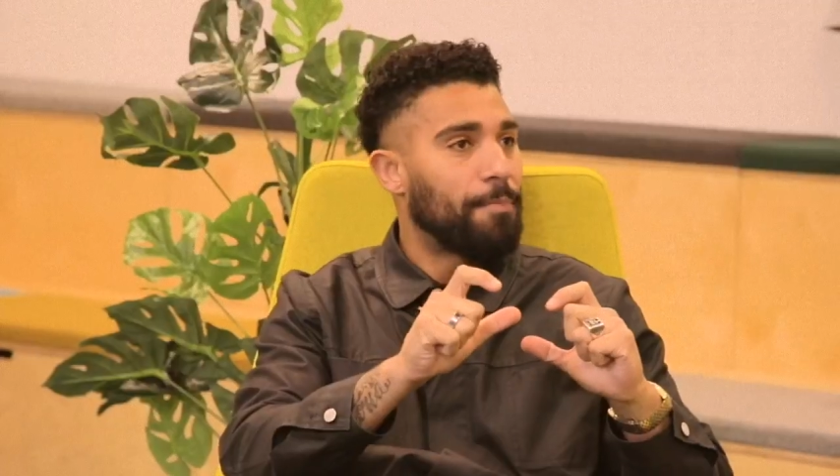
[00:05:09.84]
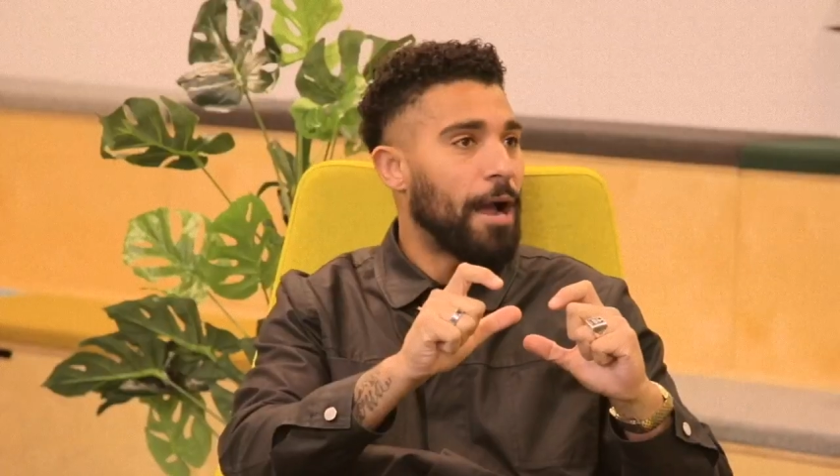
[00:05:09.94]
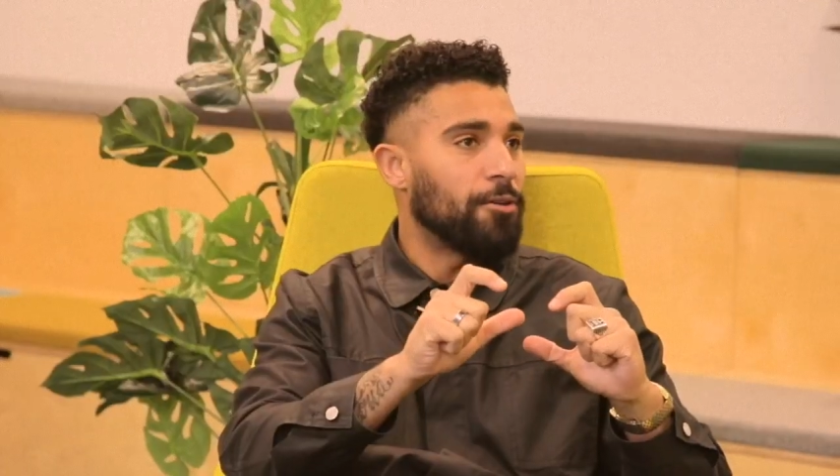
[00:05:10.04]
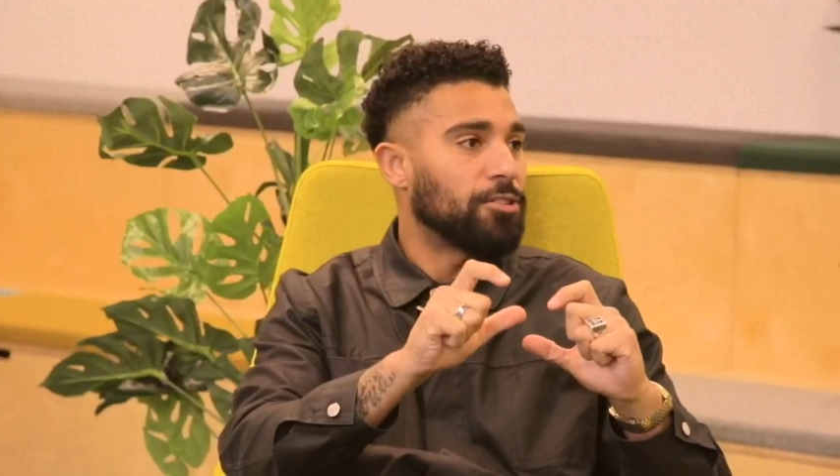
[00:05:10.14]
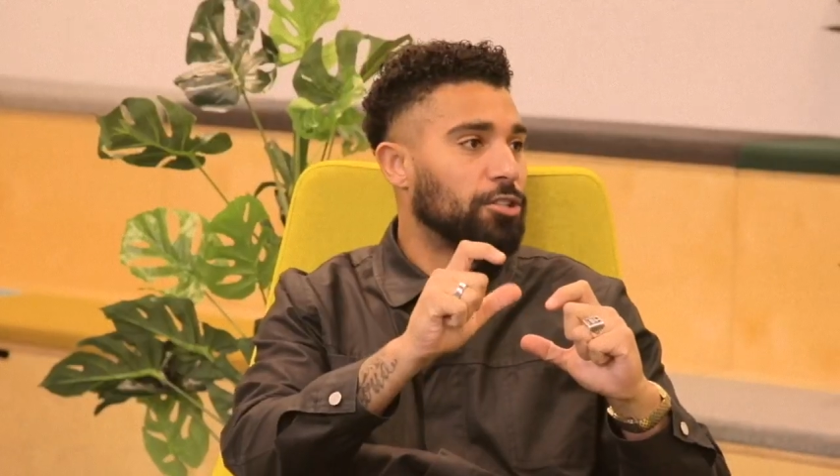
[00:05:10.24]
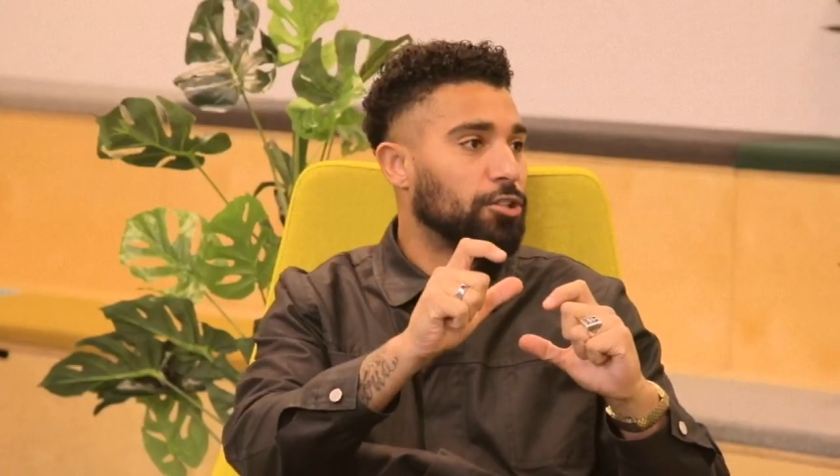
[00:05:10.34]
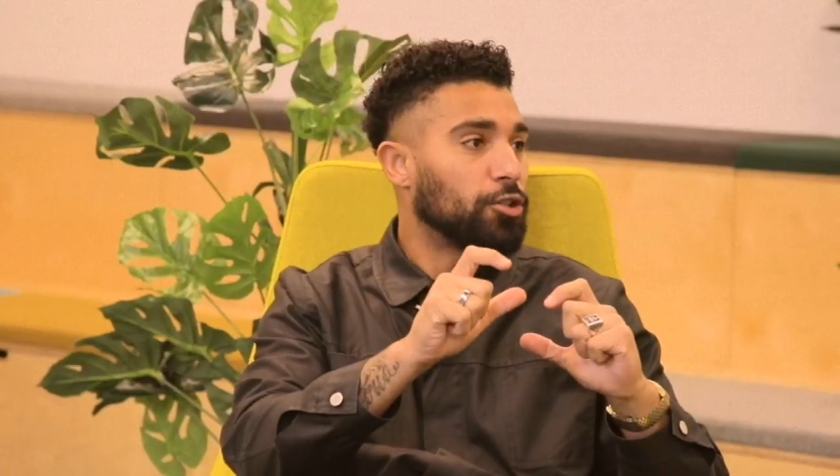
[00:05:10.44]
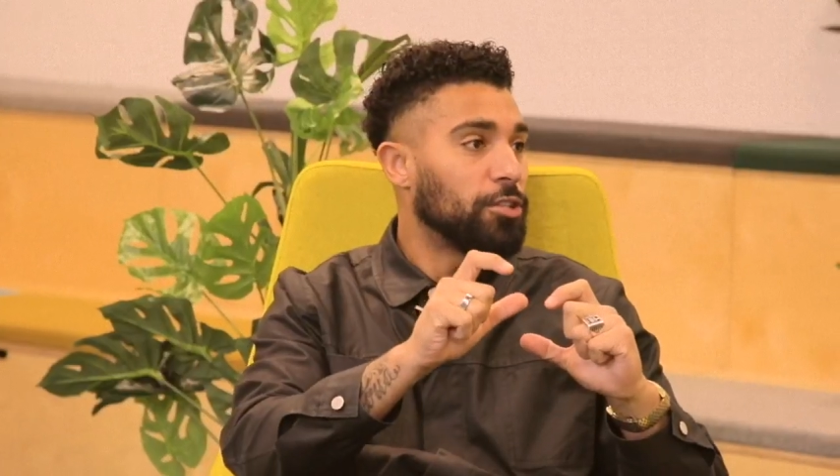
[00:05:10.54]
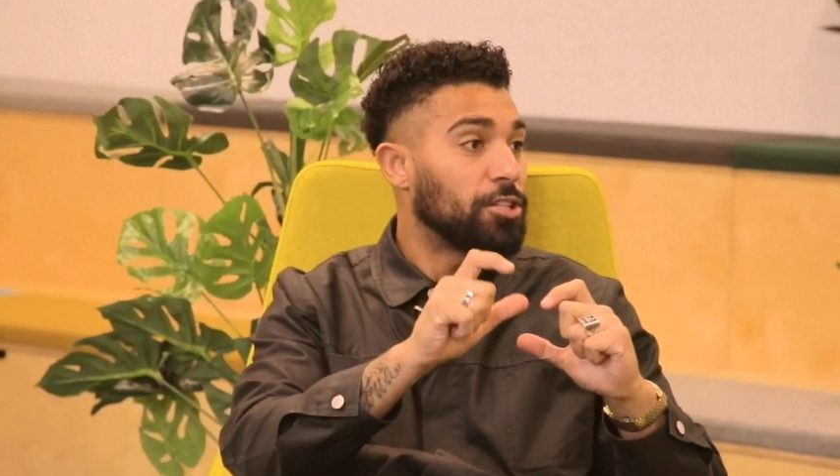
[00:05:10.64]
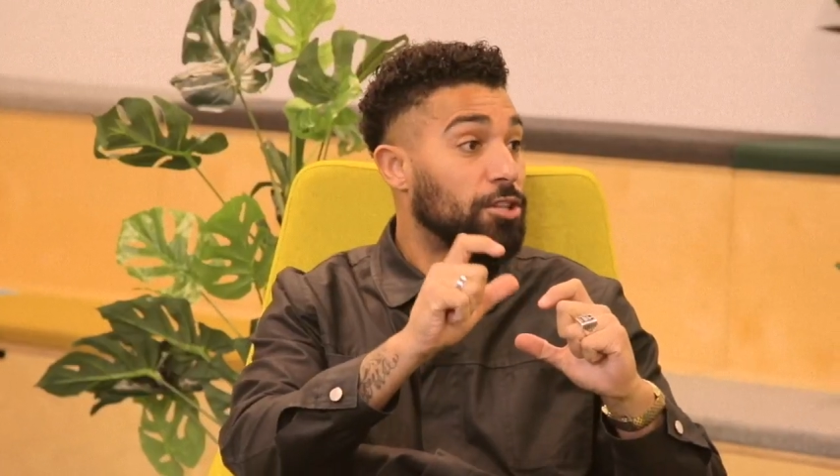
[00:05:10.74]
power is going to
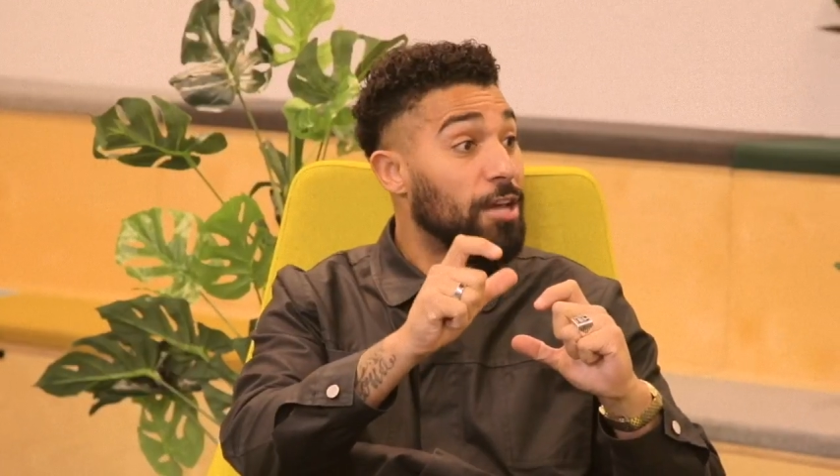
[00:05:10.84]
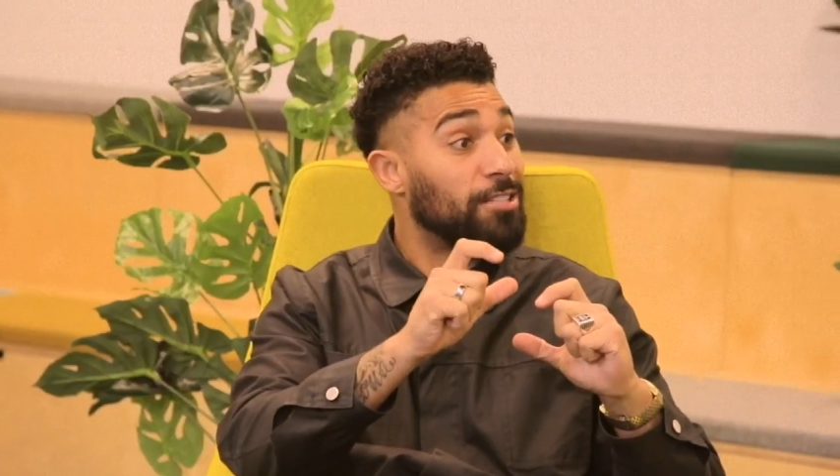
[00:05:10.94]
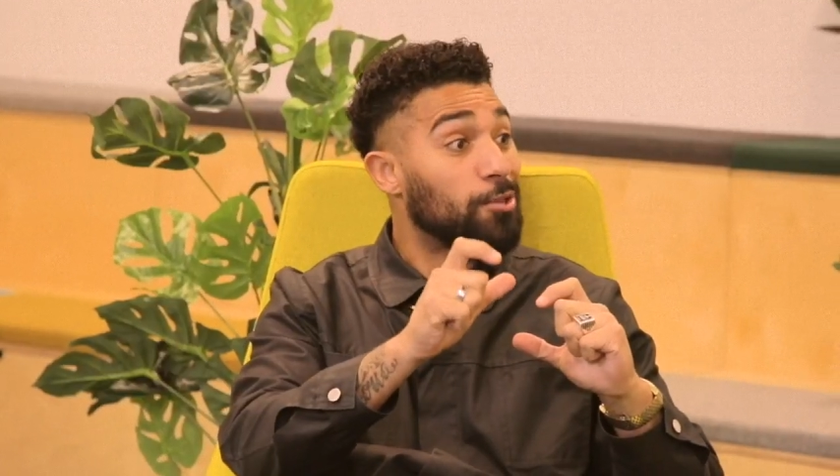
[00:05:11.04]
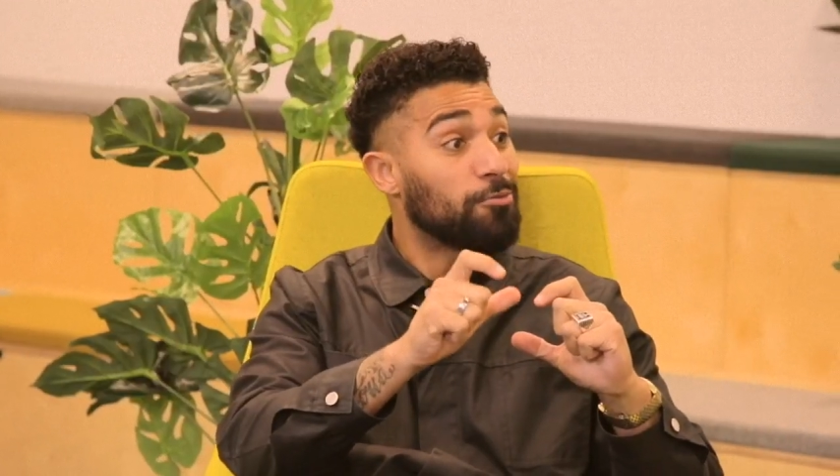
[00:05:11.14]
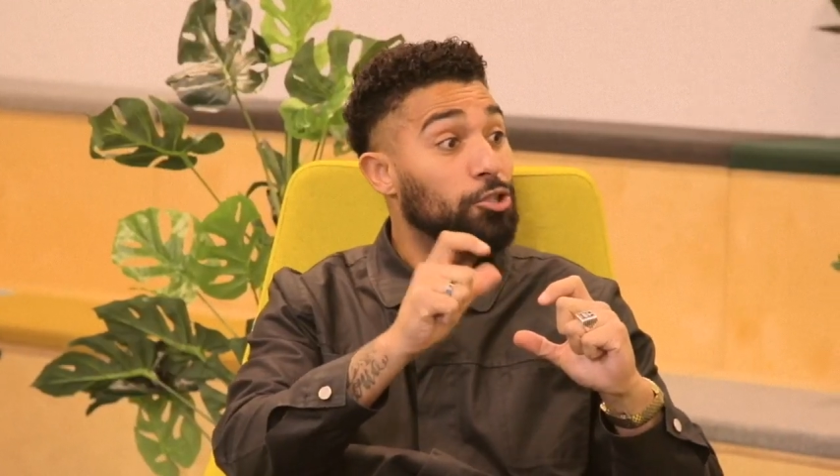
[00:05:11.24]
increase to $33